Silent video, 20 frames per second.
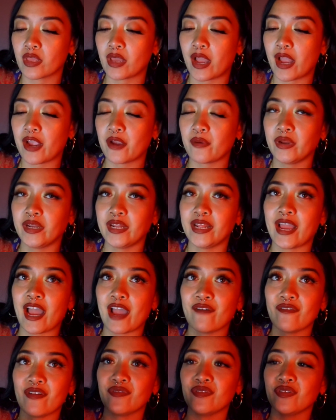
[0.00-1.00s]
I already
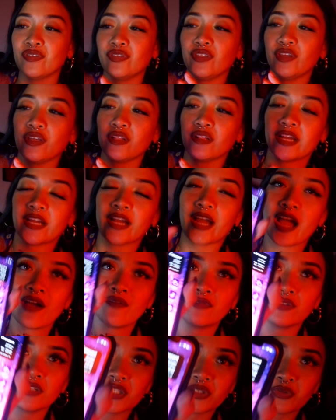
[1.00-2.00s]
have everything, like I have
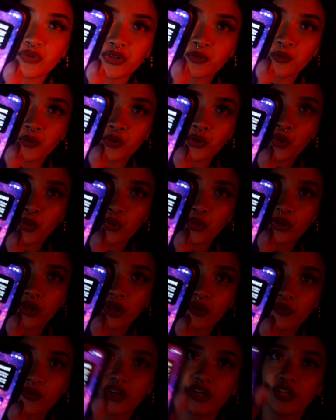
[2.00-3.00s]
a screen record
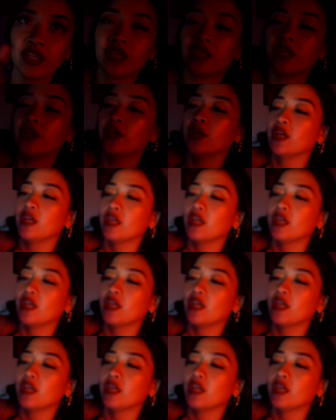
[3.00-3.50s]
already,